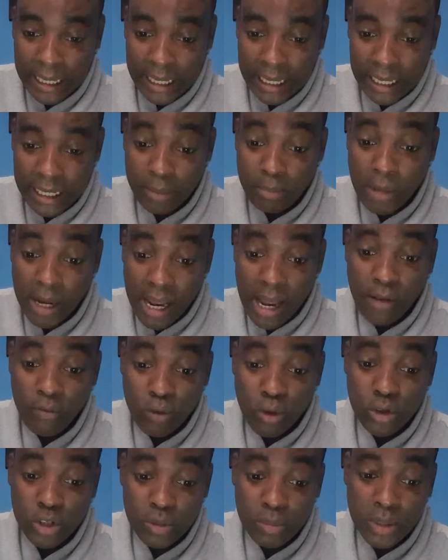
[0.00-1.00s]
It might have
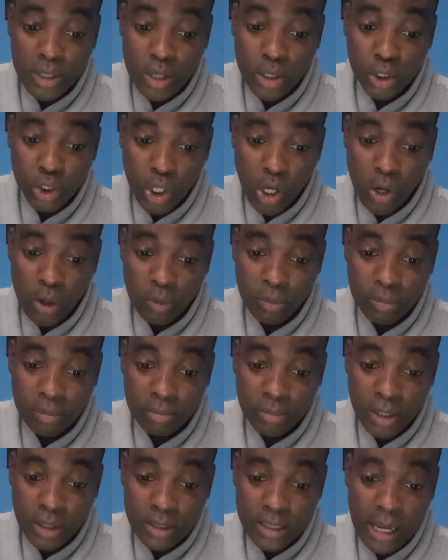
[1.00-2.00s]
cost me the job
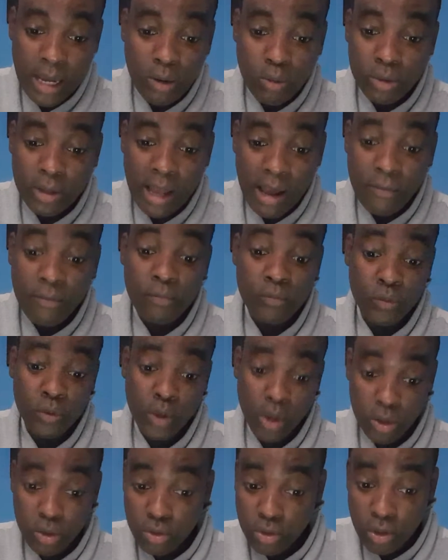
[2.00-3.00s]
because I could have
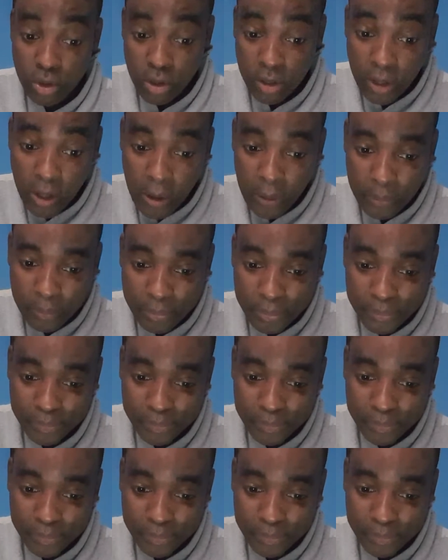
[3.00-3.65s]
not turned up.